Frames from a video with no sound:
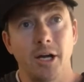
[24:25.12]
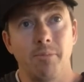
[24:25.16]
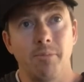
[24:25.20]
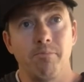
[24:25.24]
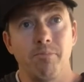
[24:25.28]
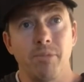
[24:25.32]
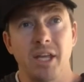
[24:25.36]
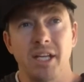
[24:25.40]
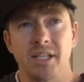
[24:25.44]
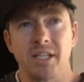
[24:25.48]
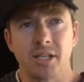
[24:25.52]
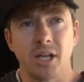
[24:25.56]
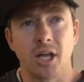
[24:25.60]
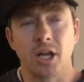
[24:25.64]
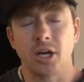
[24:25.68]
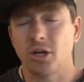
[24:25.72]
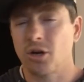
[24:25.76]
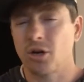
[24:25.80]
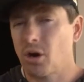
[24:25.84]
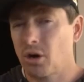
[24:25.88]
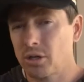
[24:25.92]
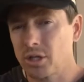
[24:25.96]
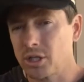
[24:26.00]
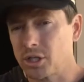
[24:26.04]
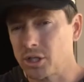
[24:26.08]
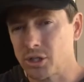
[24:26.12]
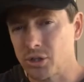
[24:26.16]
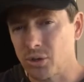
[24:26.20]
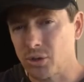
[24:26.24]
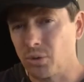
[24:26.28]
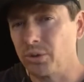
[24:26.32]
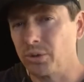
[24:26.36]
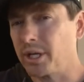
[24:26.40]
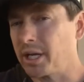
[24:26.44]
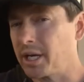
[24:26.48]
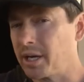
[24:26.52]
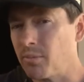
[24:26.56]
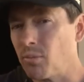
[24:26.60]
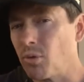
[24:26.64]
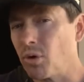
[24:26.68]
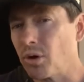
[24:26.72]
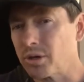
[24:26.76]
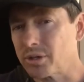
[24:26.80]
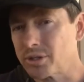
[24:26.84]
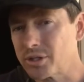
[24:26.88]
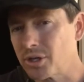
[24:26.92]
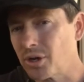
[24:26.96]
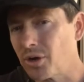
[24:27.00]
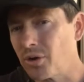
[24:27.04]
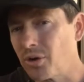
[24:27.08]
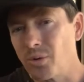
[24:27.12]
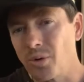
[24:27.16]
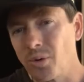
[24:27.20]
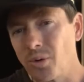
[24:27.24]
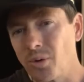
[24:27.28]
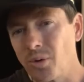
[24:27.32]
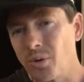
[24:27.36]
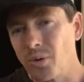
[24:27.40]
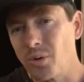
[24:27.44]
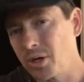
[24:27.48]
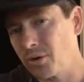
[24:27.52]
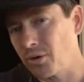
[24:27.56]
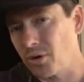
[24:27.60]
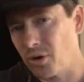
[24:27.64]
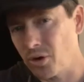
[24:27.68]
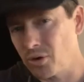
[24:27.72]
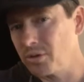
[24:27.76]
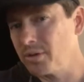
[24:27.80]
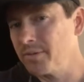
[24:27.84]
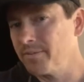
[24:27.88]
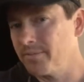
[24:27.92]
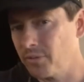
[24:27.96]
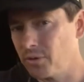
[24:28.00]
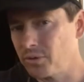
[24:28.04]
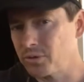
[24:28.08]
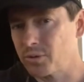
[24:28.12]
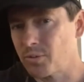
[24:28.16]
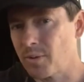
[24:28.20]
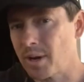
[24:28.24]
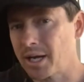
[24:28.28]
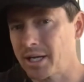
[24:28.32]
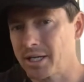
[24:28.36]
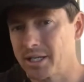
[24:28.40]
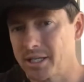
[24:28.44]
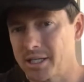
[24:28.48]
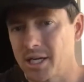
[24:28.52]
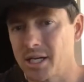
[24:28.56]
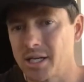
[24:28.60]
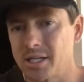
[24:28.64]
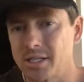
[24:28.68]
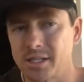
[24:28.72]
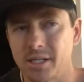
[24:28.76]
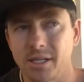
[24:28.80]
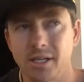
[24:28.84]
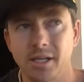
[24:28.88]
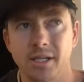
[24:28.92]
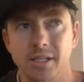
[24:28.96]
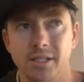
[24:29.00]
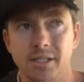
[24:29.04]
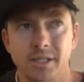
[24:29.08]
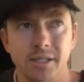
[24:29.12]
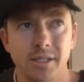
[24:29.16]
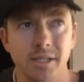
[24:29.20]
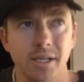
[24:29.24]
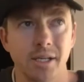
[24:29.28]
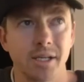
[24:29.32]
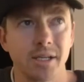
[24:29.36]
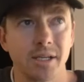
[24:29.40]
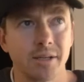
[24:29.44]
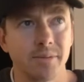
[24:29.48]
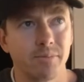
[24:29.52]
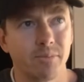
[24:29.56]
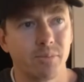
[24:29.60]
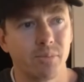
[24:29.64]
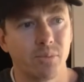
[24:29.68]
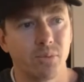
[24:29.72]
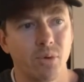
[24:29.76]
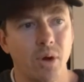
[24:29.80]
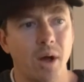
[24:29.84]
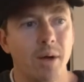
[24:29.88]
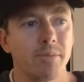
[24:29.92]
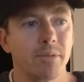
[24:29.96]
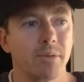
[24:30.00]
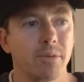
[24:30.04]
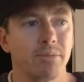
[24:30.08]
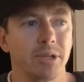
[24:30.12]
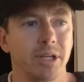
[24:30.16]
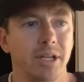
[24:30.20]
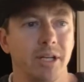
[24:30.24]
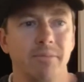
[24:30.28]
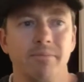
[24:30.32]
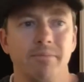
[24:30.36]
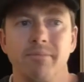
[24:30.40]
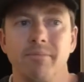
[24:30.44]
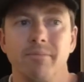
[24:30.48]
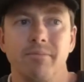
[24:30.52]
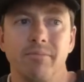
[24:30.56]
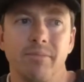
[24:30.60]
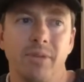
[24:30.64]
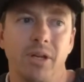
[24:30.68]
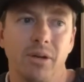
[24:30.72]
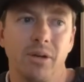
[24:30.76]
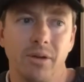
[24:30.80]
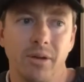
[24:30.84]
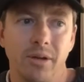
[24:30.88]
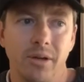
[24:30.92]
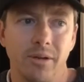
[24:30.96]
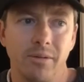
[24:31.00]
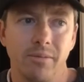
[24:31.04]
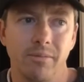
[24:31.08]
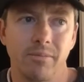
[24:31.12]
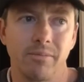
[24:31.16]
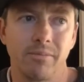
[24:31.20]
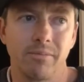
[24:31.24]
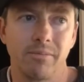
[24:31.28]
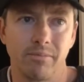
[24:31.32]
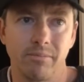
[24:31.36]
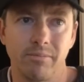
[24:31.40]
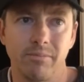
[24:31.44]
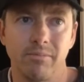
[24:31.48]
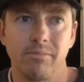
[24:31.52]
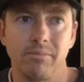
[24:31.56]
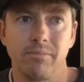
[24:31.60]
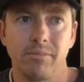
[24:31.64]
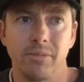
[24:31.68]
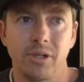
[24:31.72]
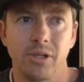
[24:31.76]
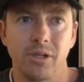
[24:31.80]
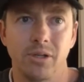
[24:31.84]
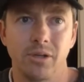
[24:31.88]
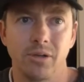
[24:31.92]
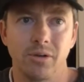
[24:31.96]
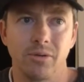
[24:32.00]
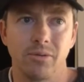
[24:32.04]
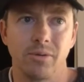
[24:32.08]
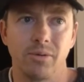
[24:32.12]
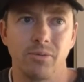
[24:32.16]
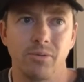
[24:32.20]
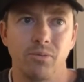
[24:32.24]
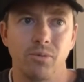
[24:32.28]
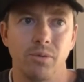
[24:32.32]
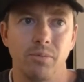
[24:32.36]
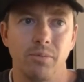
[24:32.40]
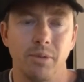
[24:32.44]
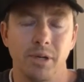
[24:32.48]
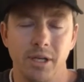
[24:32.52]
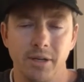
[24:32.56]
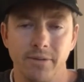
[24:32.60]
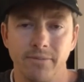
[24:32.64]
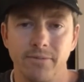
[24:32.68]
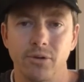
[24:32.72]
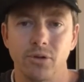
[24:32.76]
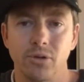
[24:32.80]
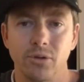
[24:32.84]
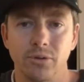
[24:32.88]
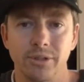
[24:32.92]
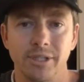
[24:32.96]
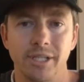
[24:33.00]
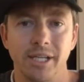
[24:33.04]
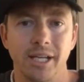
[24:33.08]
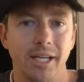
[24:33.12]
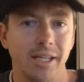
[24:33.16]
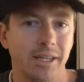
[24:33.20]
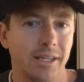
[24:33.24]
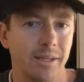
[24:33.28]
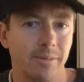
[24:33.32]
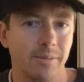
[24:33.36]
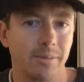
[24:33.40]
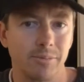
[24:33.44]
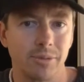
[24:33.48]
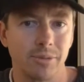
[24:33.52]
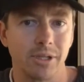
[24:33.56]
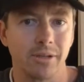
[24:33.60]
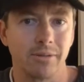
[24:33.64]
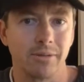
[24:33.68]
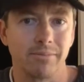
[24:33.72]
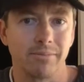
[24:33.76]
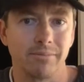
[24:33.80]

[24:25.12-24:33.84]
it's not a car that's sold anymore. So we don't own them. Volkswagen does. And it's probably, you know, it would be difficult to get them to